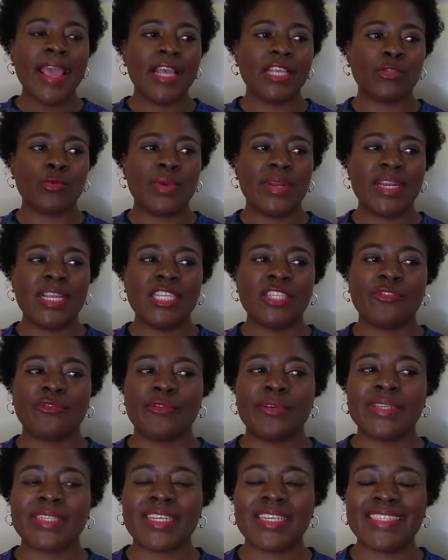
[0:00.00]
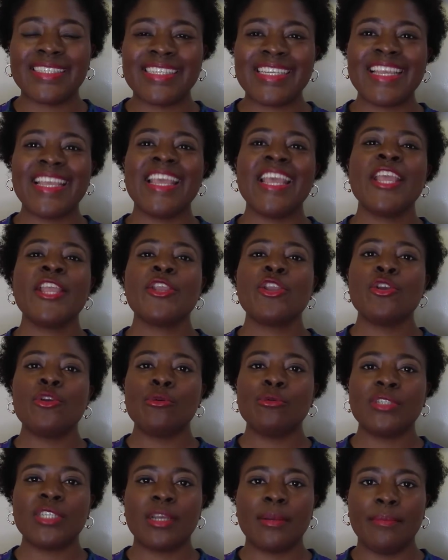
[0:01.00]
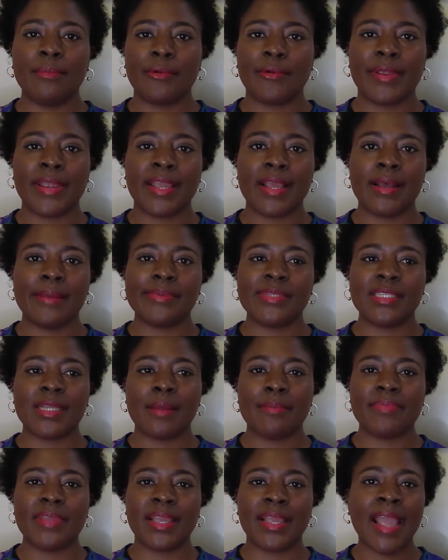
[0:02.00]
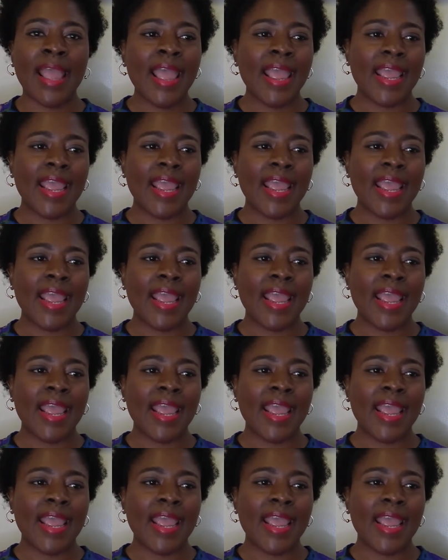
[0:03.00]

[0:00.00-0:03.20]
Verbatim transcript: is when these friends continue to bring up something